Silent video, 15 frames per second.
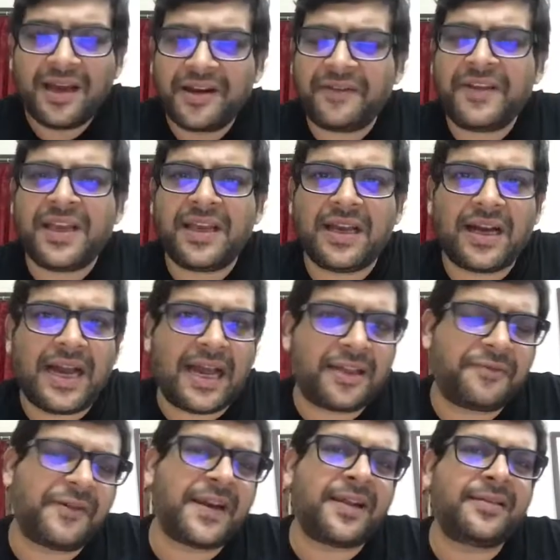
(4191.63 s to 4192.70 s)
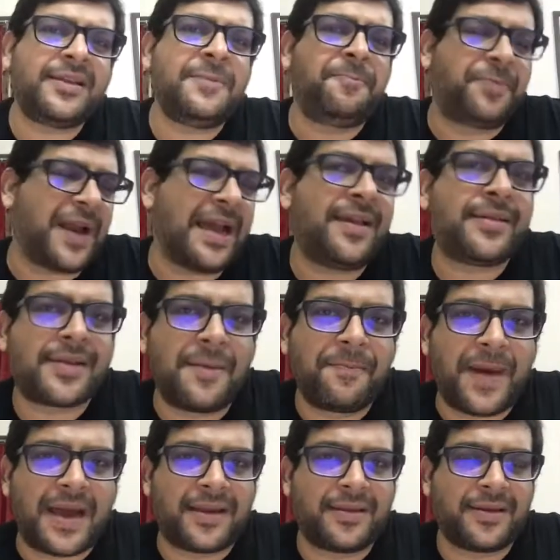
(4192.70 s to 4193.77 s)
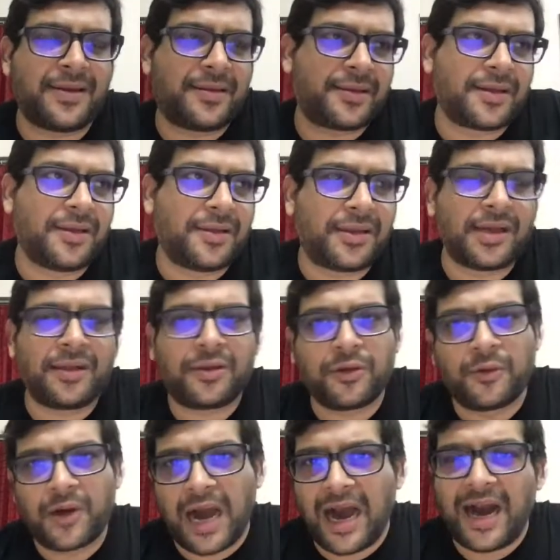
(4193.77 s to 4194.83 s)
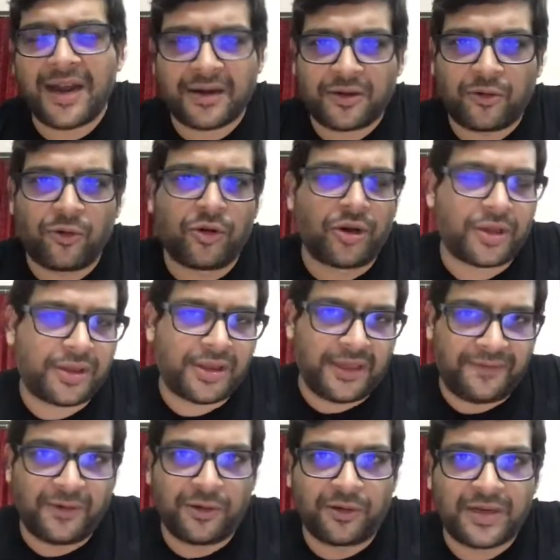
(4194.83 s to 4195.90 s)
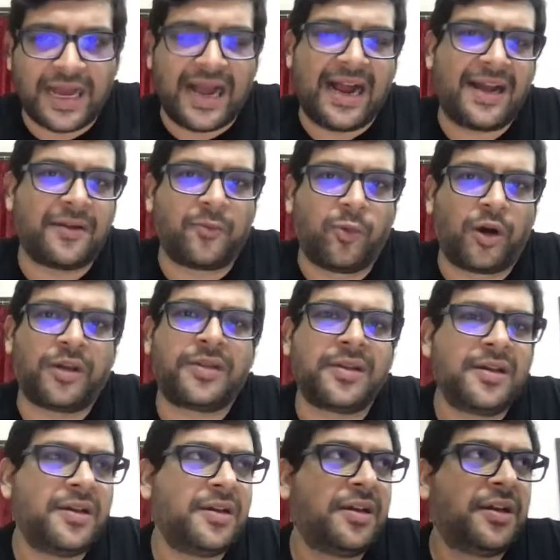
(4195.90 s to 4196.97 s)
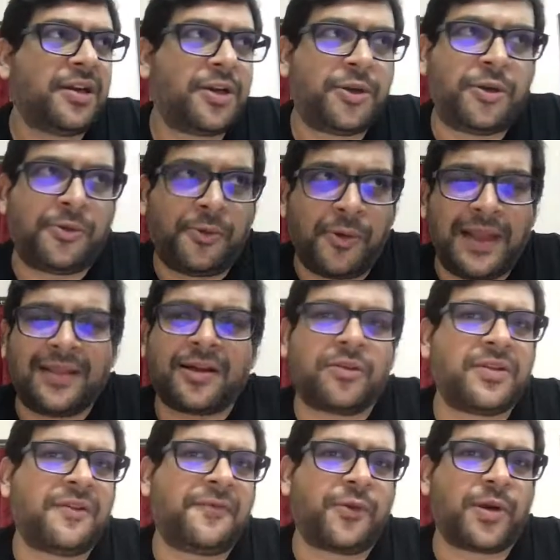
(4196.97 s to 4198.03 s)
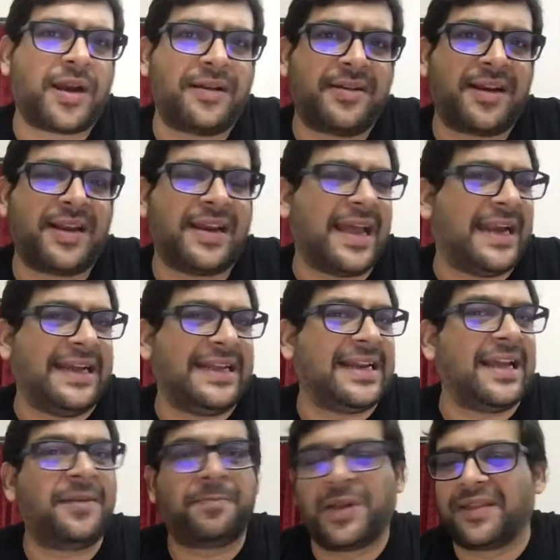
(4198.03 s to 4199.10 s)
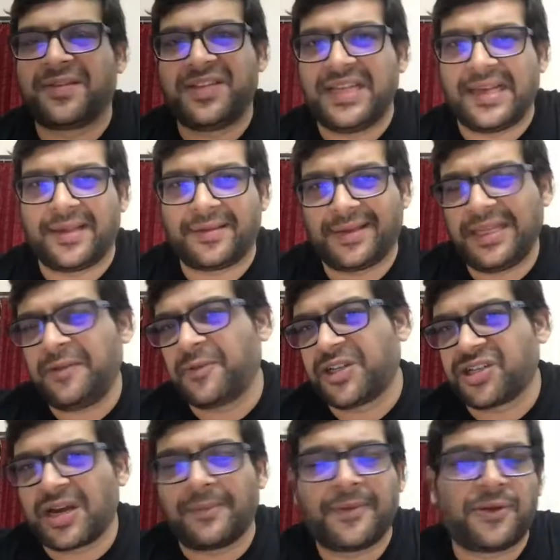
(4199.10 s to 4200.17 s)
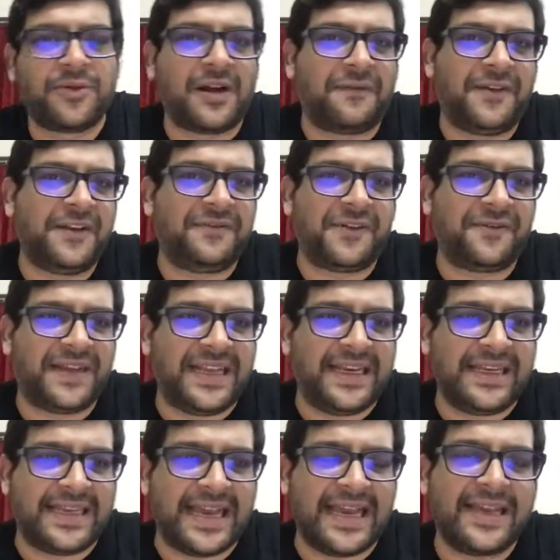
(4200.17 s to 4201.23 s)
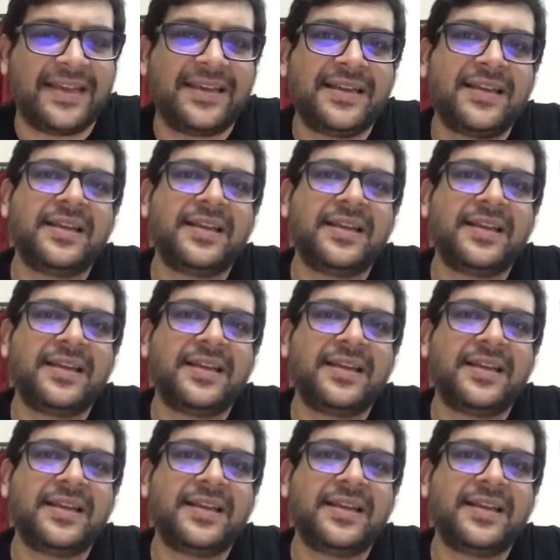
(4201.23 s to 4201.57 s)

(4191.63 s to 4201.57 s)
Ravi, as far as the price comparison is concerned, so our course, if you look at, was 12,499 plus GST, which comes to roughly 15K.